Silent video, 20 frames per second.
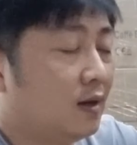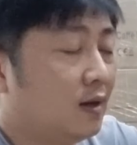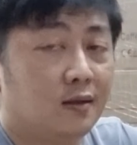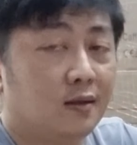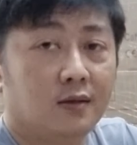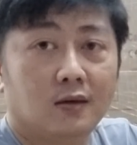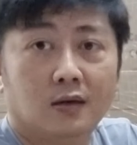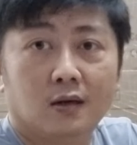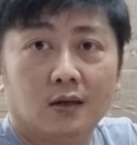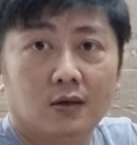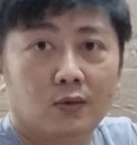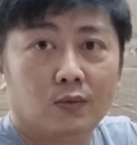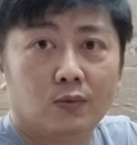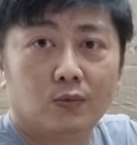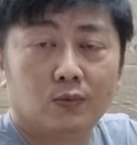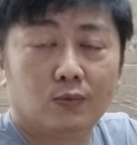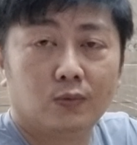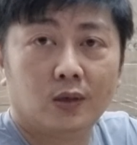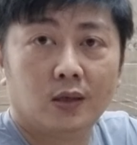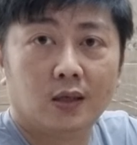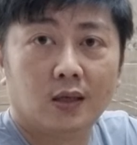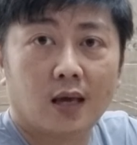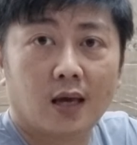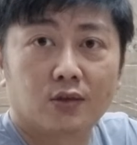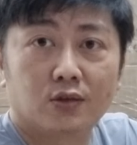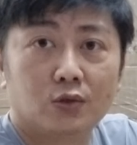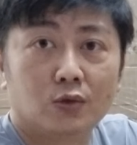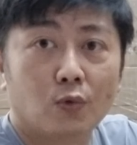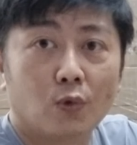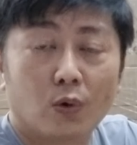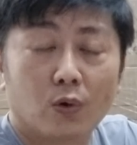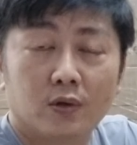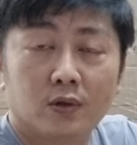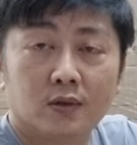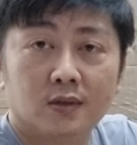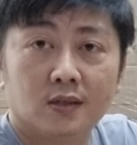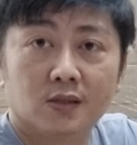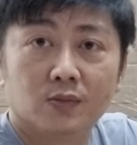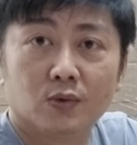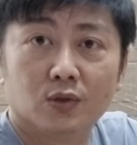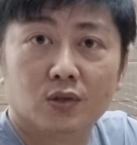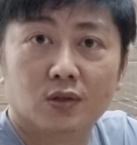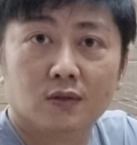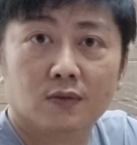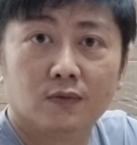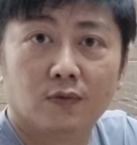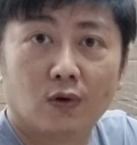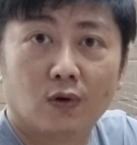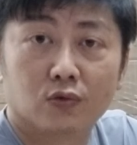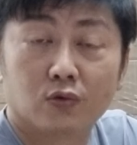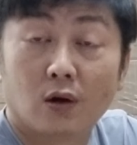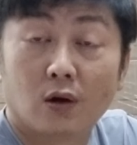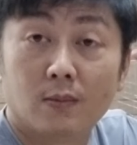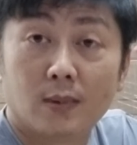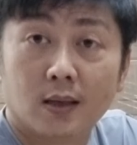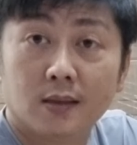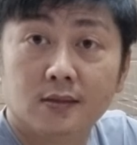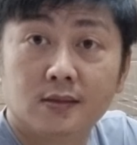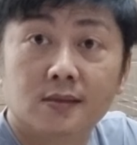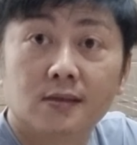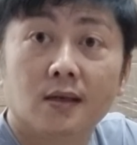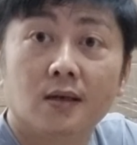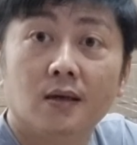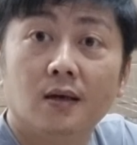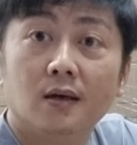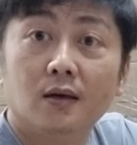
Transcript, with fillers: And uh, we actually warrant this machine for 12 months